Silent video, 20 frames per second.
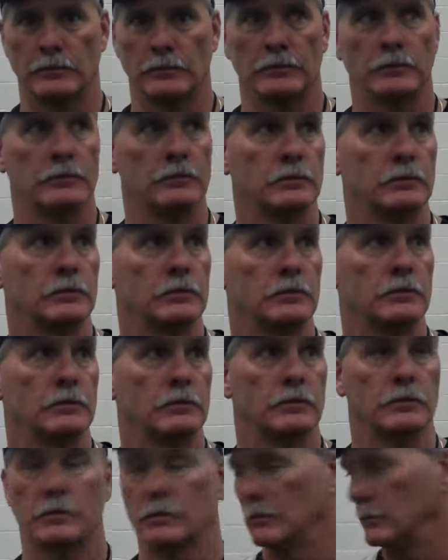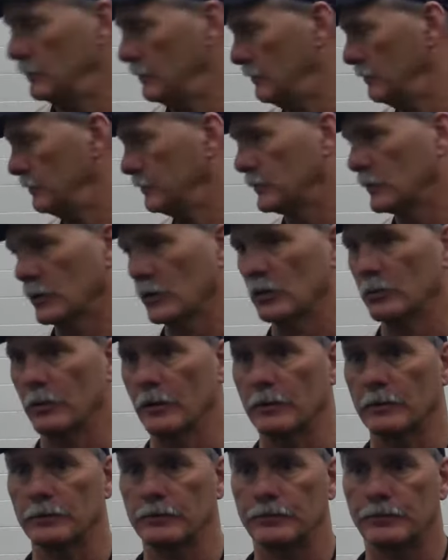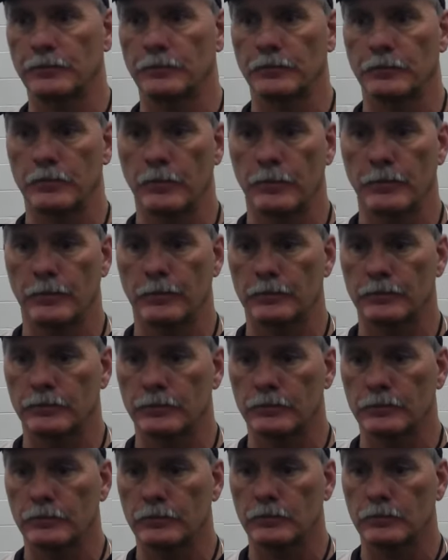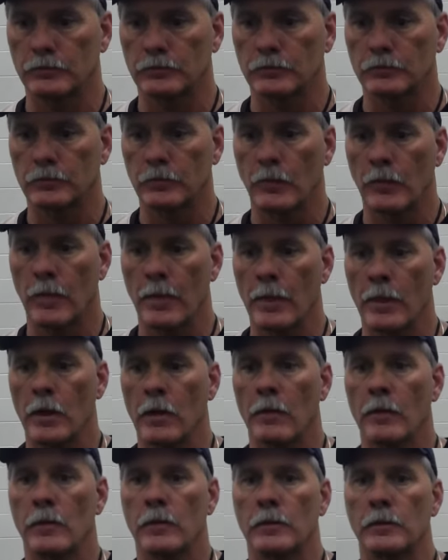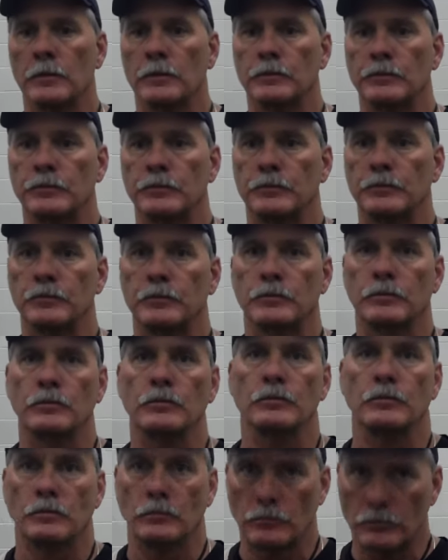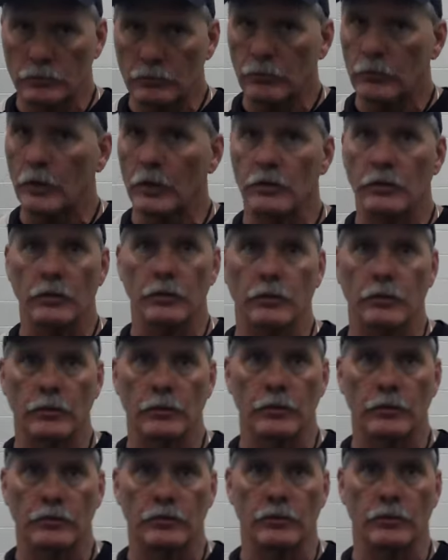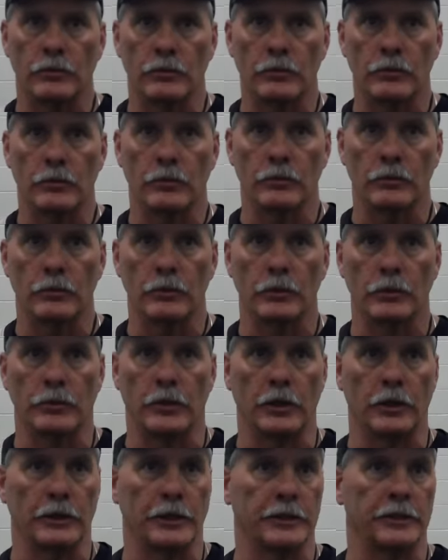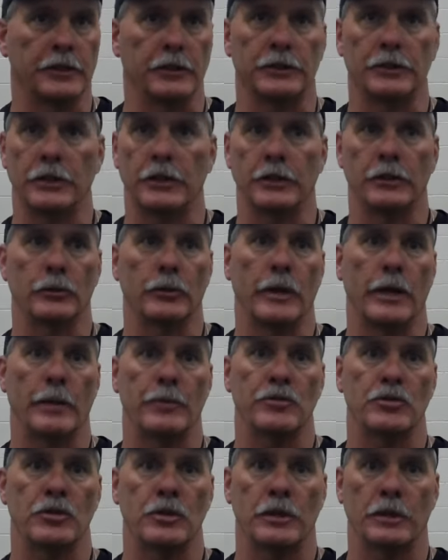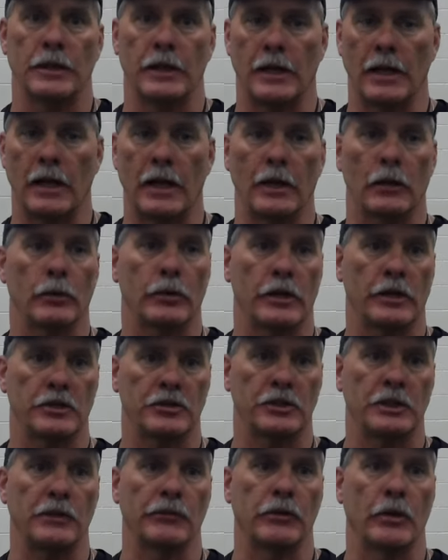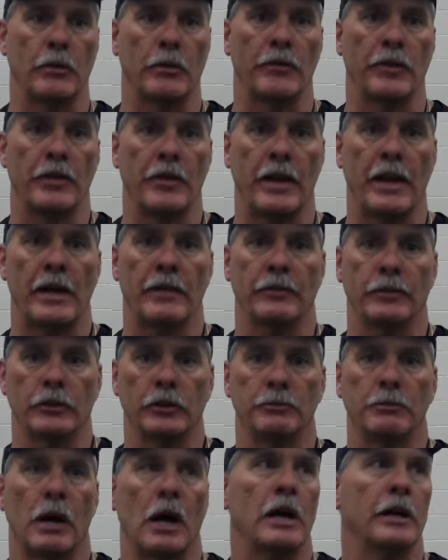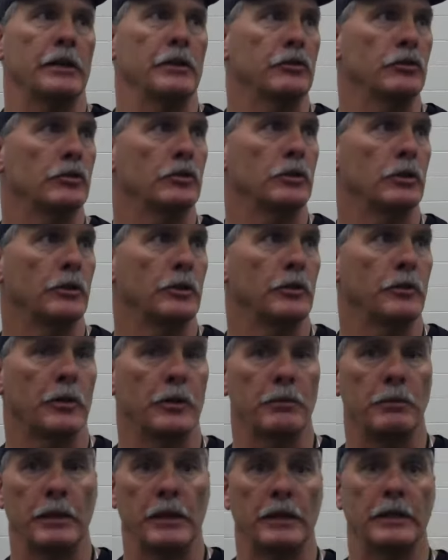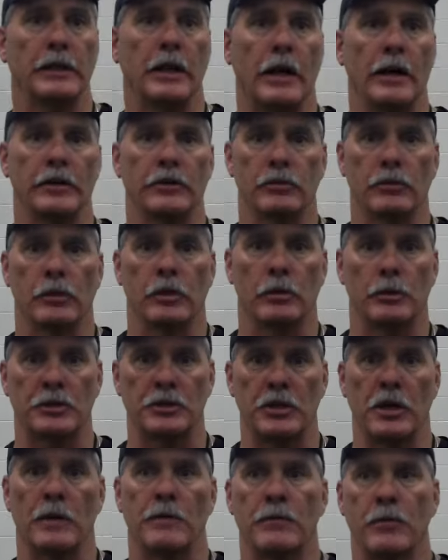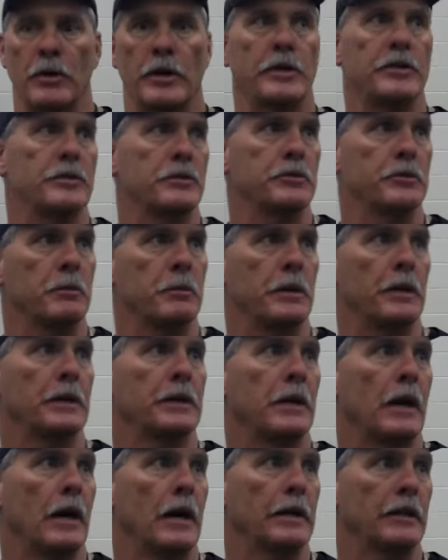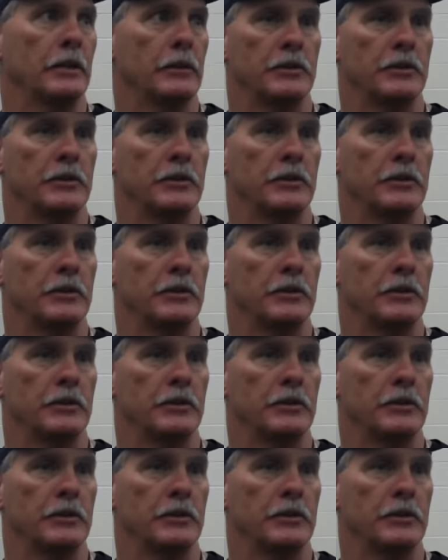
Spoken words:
Just going to follow up on the defensive ends. I assume Gooden is out right now, right? So there's plenty of opportunities for some of those young guys to get a lot of reps, right? They're getting a ton of reps, and I like what I see from them. They have good bodies. They're big guys. Rashad Frazier is a big guy.